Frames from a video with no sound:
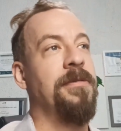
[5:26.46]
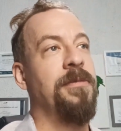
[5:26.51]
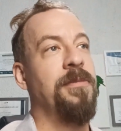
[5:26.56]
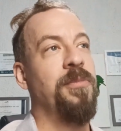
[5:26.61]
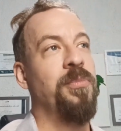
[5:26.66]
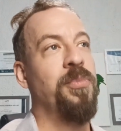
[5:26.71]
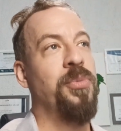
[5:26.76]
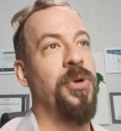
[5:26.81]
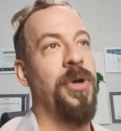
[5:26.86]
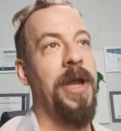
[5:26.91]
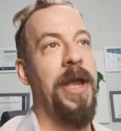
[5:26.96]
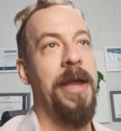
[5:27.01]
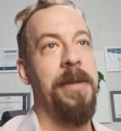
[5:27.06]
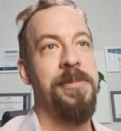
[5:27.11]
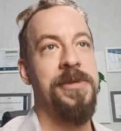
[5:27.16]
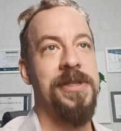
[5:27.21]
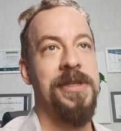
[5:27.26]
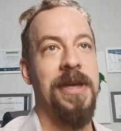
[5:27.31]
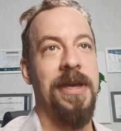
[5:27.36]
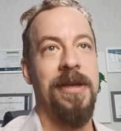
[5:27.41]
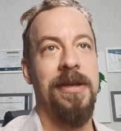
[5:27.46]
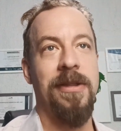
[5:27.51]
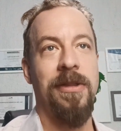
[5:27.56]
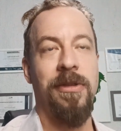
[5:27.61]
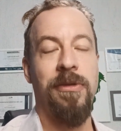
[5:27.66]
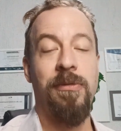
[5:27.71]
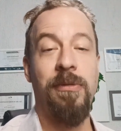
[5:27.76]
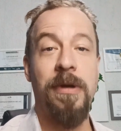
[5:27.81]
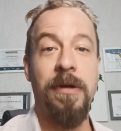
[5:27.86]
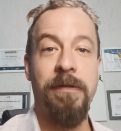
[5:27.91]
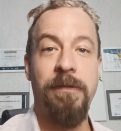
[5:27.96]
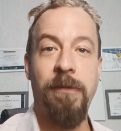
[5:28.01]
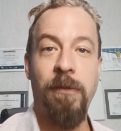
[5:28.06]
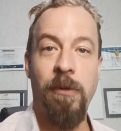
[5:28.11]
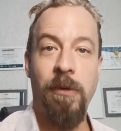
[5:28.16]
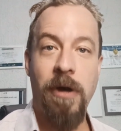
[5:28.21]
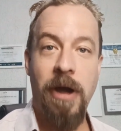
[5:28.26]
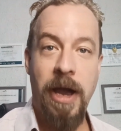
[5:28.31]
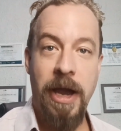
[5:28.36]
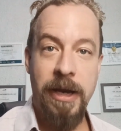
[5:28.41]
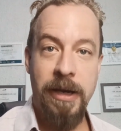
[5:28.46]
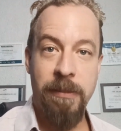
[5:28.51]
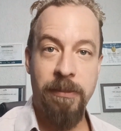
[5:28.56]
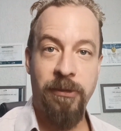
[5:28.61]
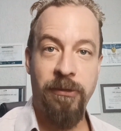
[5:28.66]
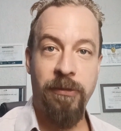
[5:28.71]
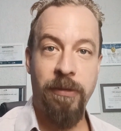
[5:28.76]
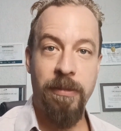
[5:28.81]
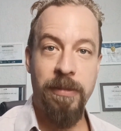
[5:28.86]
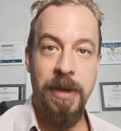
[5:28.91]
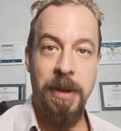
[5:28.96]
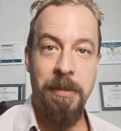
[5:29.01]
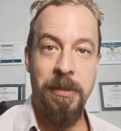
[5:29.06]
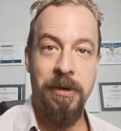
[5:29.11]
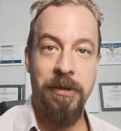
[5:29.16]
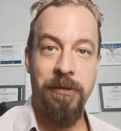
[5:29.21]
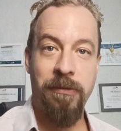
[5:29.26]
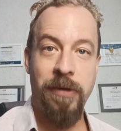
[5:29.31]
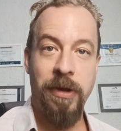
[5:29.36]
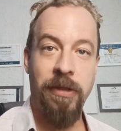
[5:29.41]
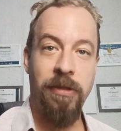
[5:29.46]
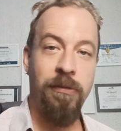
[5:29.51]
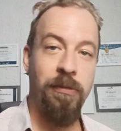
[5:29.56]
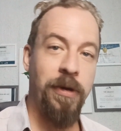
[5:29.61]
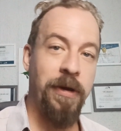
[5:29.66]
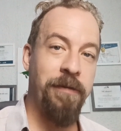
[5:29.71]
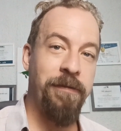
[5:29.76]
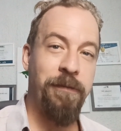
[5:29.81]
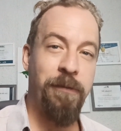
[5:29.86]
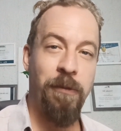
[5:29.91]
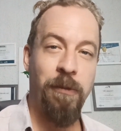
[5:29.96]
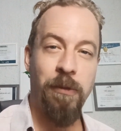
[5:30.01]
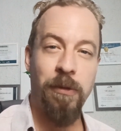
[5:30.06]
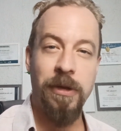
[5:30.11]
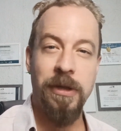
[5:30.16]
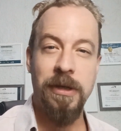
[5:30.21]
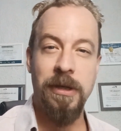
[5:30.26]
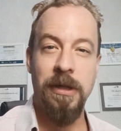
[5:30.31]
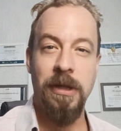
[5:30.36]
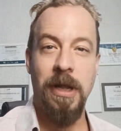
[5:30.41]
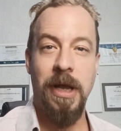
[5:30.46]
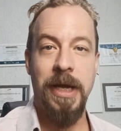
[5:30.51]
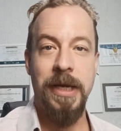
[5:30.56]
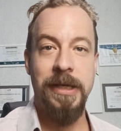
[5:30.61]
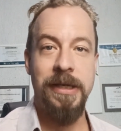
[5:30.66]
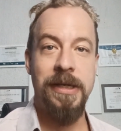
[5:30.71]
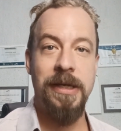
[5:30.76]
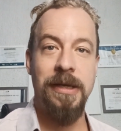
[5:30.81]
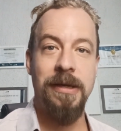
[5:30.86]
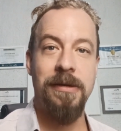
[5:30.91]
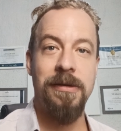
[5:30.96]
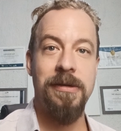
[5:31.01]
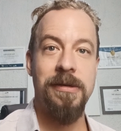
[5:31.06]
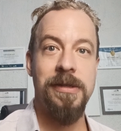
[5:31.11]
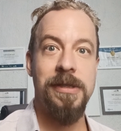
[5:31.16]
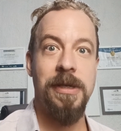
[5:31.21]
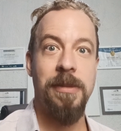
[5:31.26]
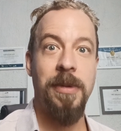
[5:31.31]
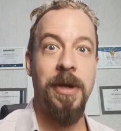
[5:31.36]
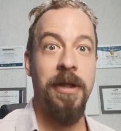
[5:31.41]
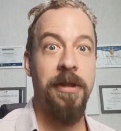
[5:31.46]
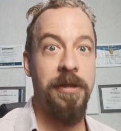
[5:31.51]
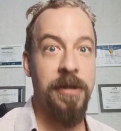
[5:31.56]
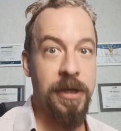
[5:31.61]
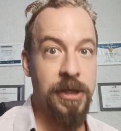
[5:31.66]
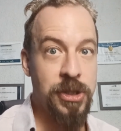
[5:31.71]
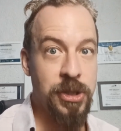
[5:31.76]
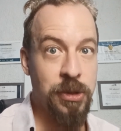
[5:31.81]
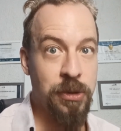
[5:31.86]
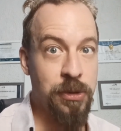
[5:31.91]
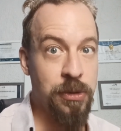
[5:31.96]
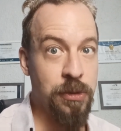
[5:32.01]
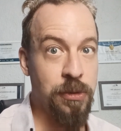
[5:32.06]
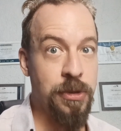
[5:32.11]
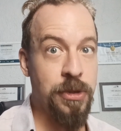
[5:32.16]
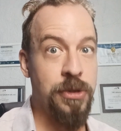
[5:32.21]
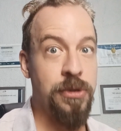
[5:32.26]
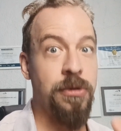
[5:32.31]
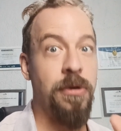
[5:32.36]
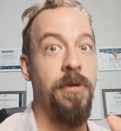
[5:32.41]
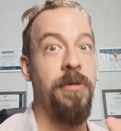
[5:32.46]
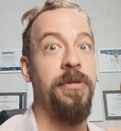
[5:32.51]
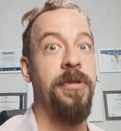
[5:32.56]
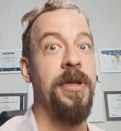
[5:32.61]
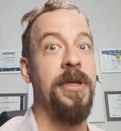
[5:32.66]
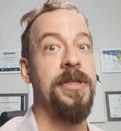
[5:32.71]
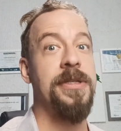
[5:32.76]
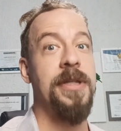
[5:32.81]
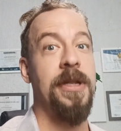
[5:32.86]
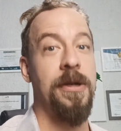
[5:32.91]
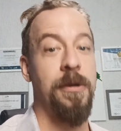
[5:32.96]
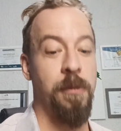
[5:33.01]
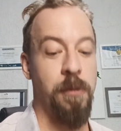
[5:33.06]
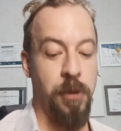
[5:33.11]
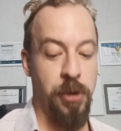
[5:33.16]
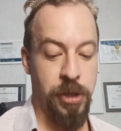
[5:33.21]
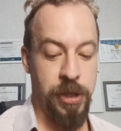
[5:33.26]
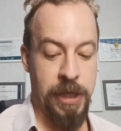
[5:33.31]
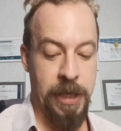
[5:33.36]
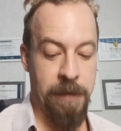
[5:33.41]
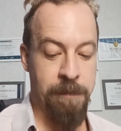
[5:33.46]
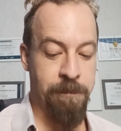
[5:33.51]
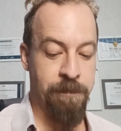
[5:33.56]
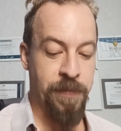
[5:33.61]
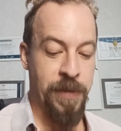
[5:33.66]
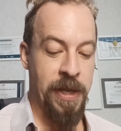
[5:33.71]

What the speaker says: perhaps taken 3 or 4 items from number 3, 3 or 4 little ideas about things you do control, things that are working,